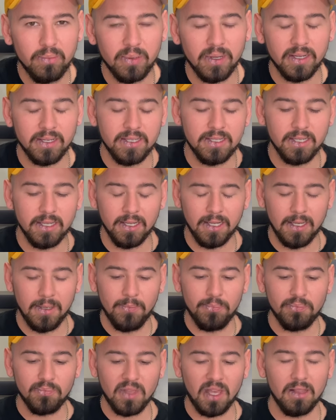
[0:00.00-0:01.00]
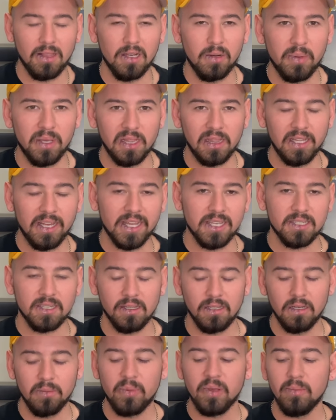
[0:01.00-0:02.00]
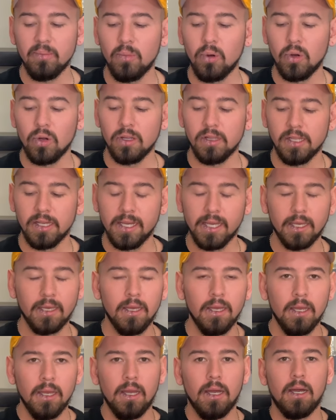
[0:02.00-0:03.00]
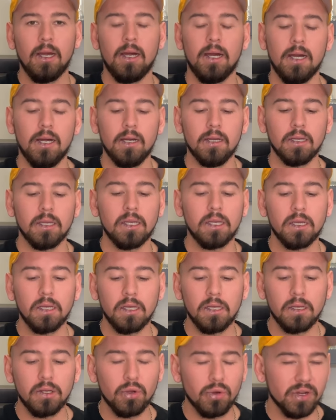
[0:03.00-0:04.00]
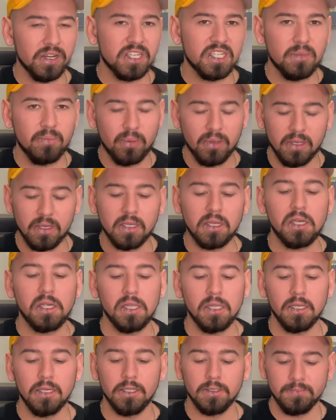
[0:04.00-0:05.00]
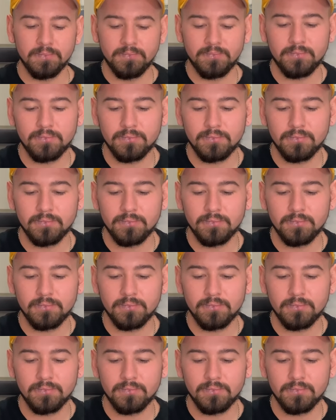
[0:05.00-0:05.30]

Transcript: but um, a little bit less, a little bit more like uh, crisp and clear.